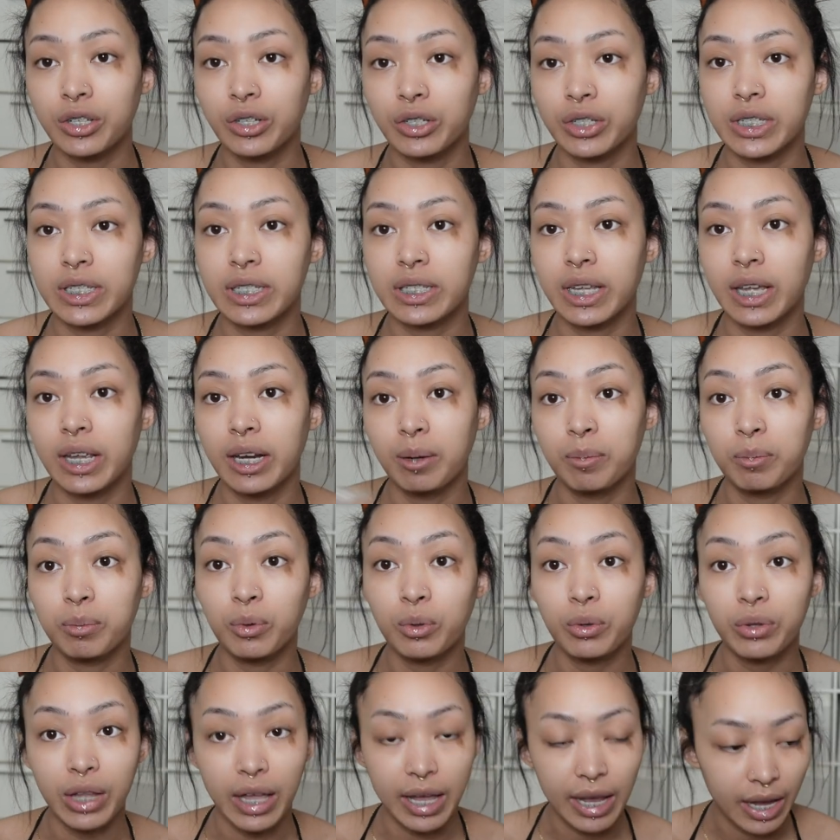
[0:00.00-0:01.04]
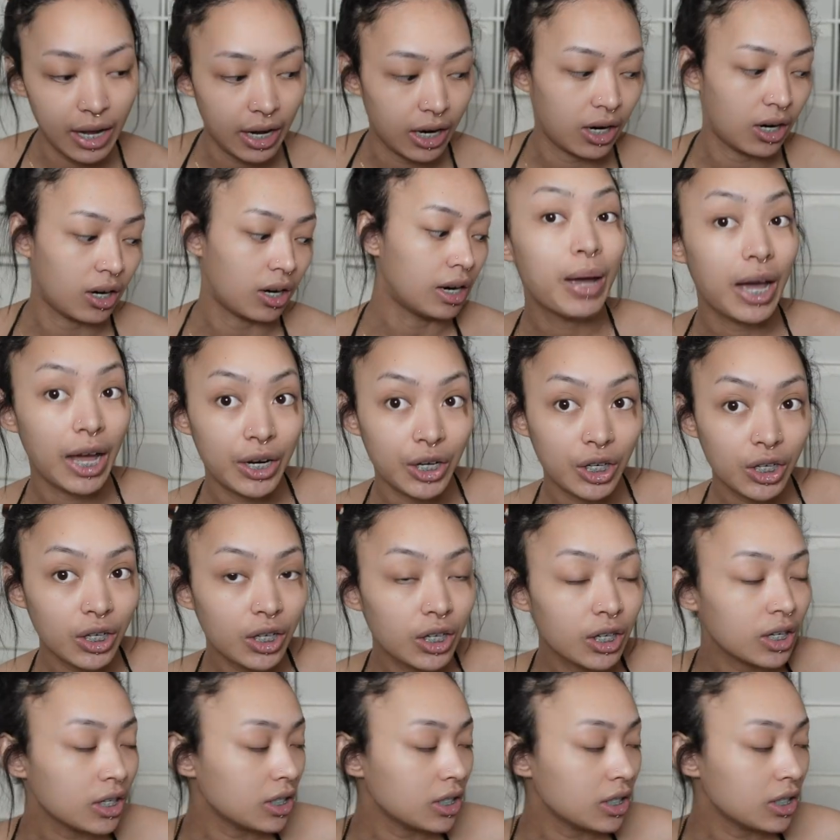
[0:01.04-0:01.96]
your skin and pull the hair better